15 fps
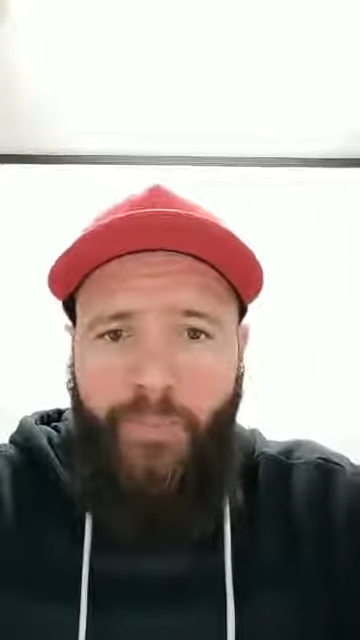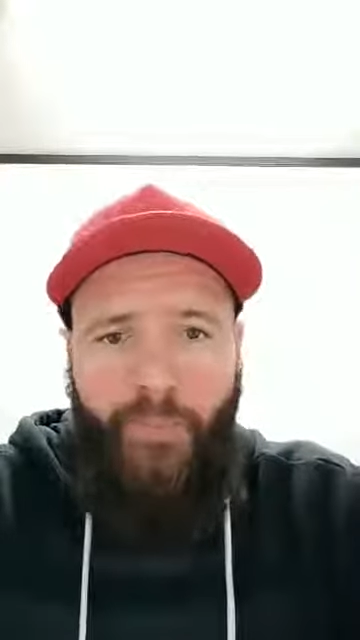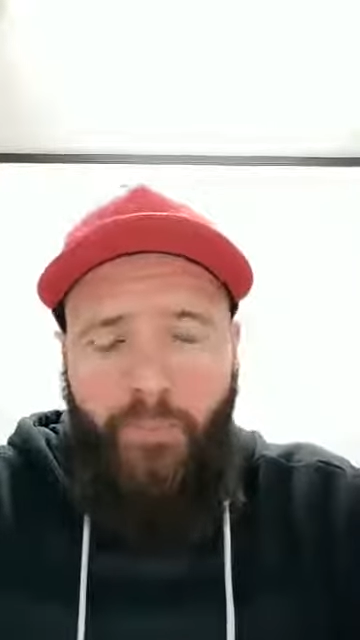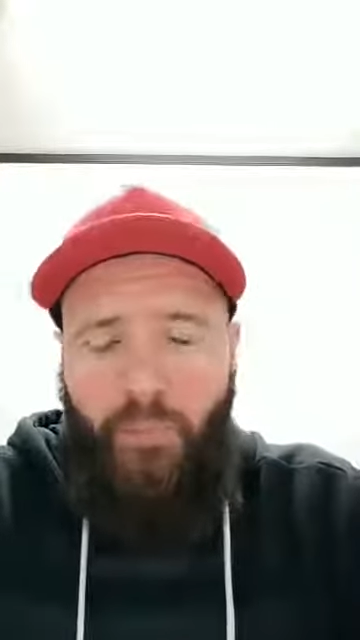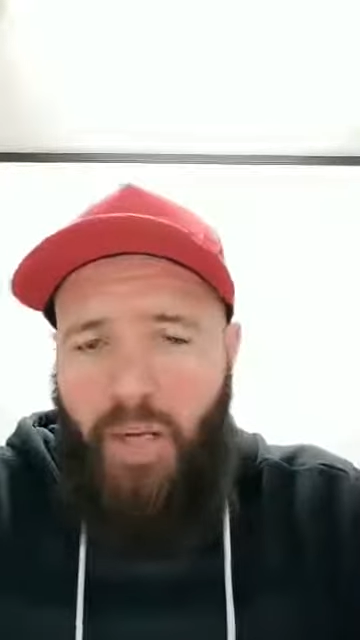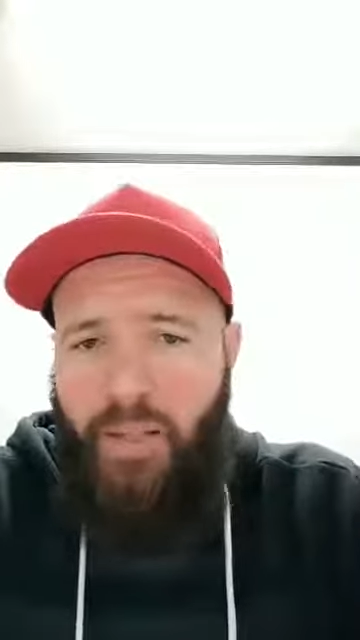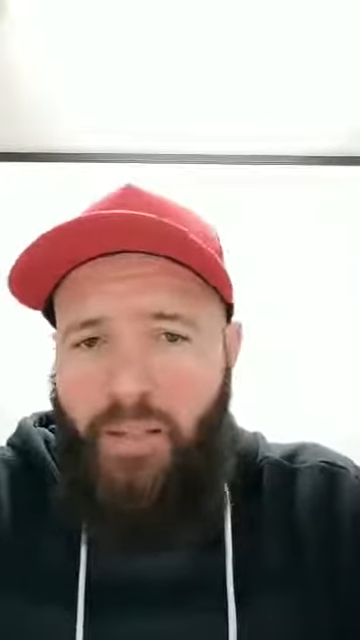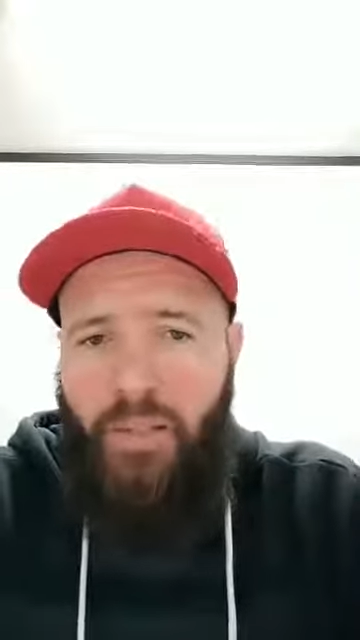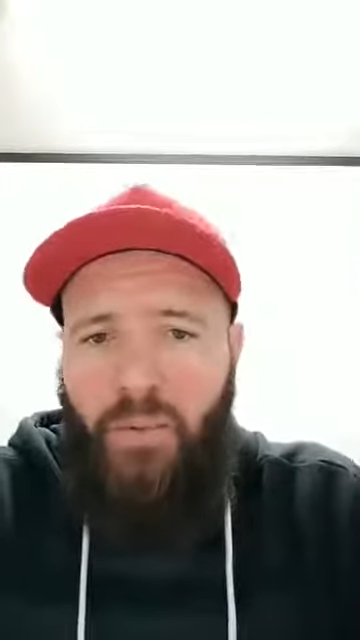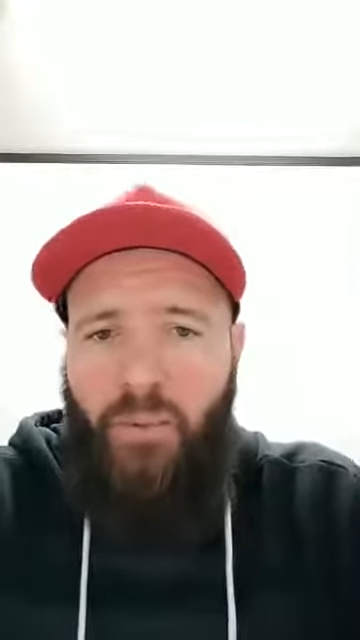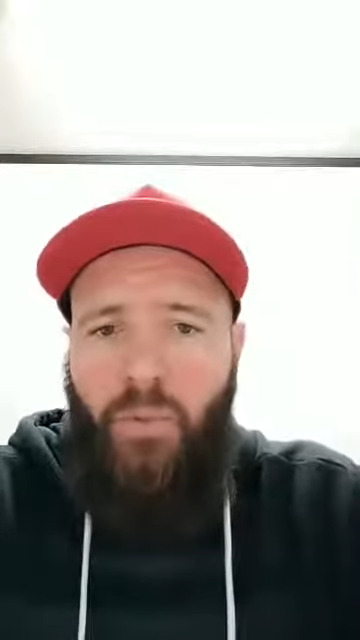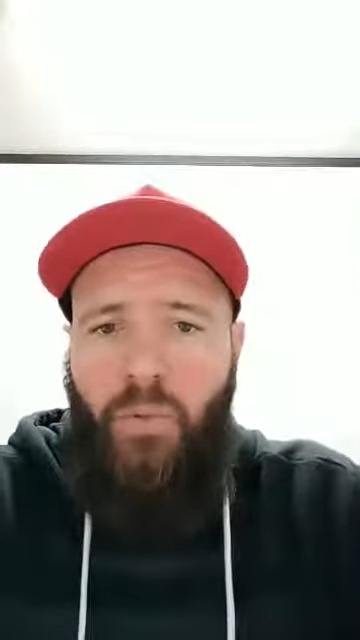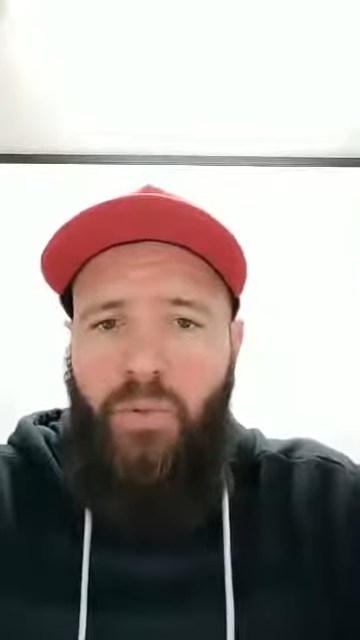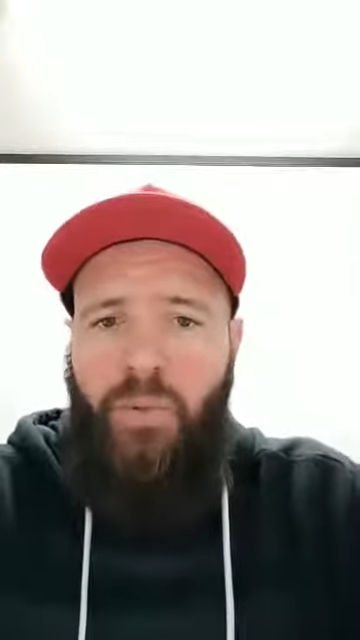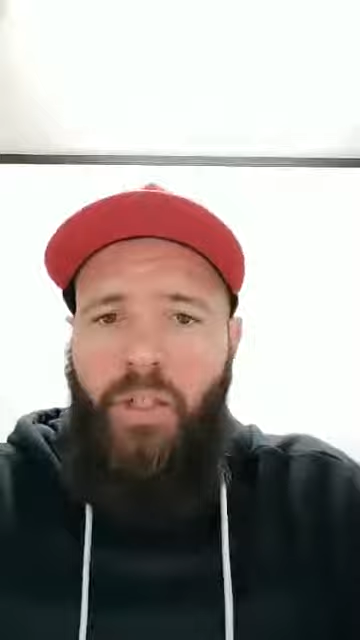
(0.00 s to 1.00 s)
made some
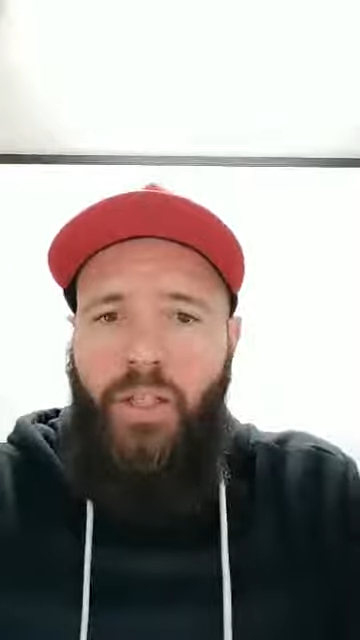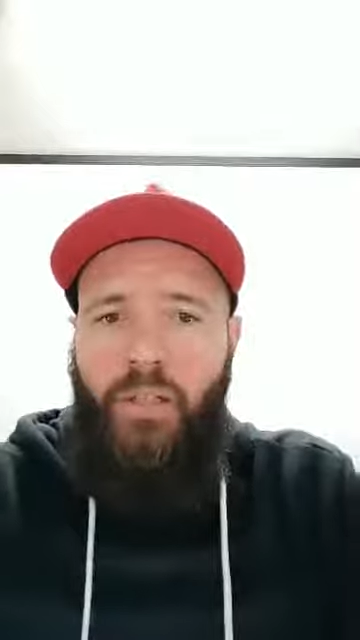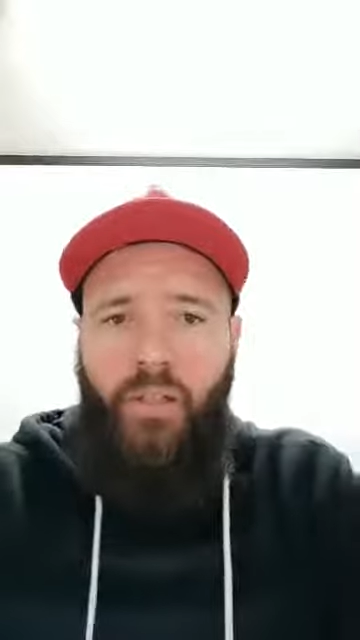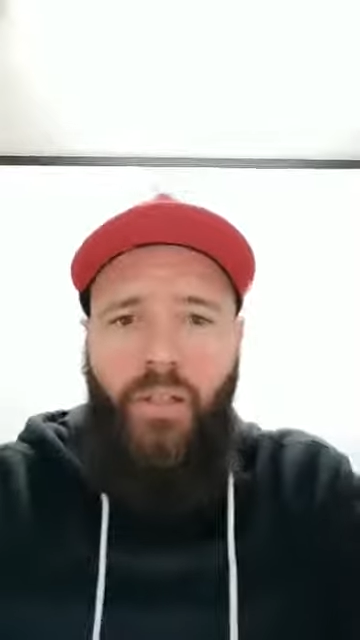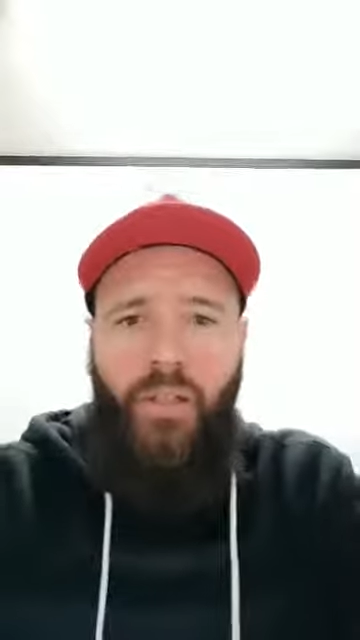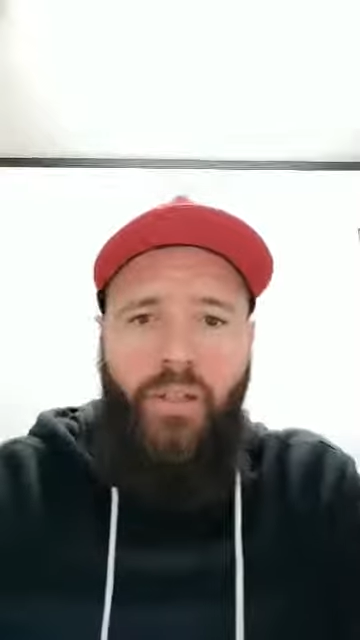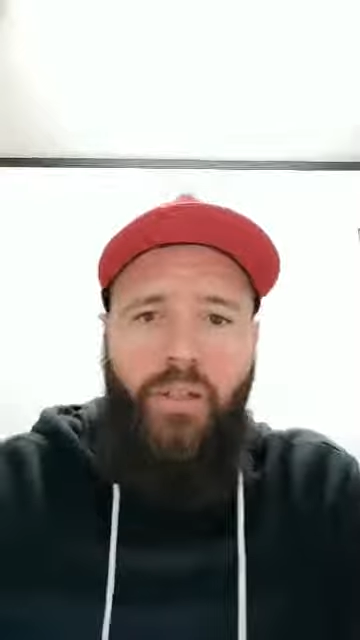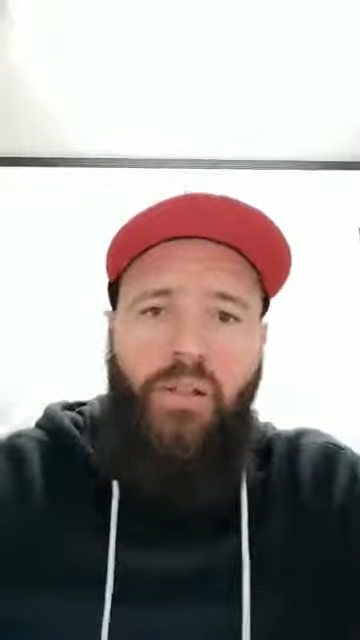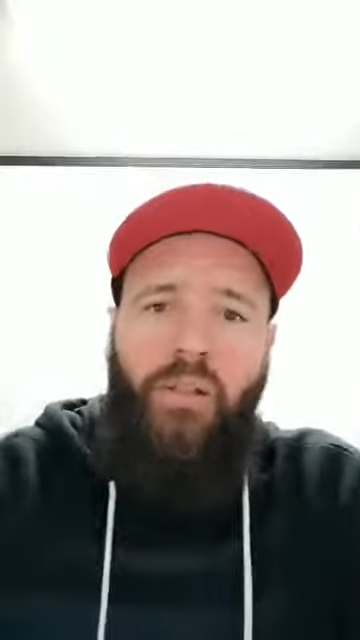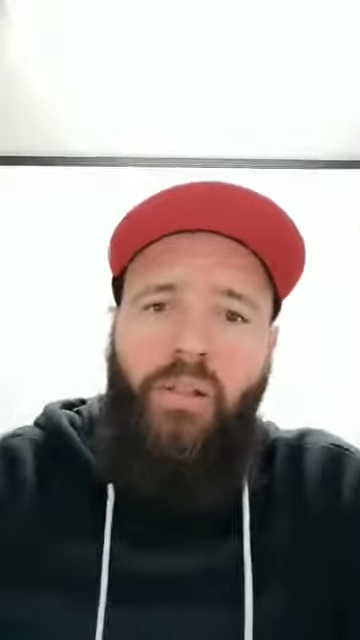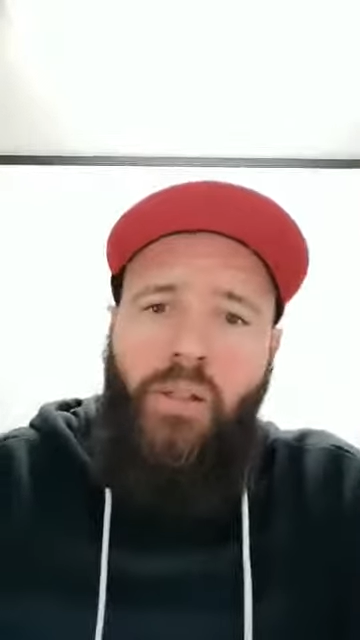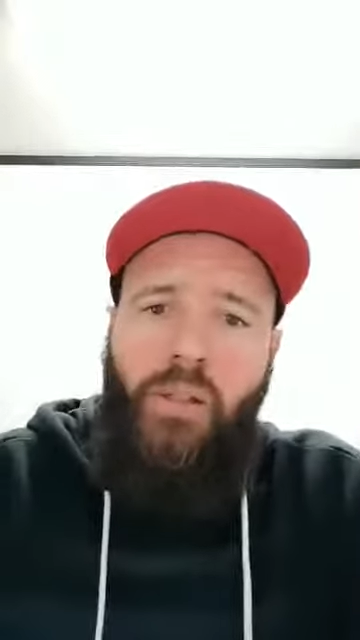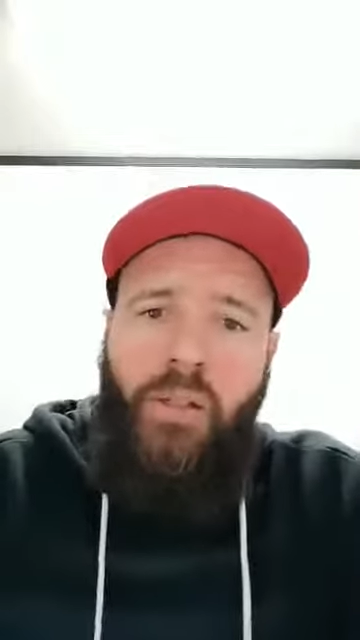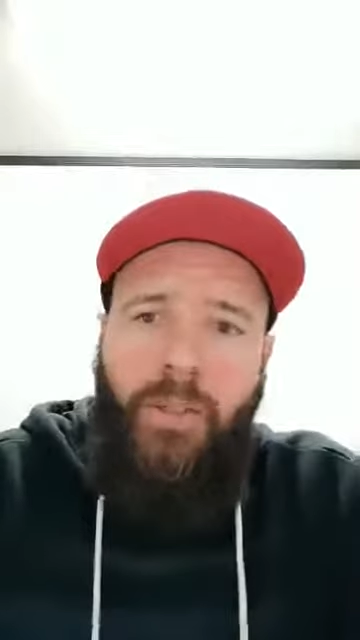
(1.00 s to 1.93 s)
more didges,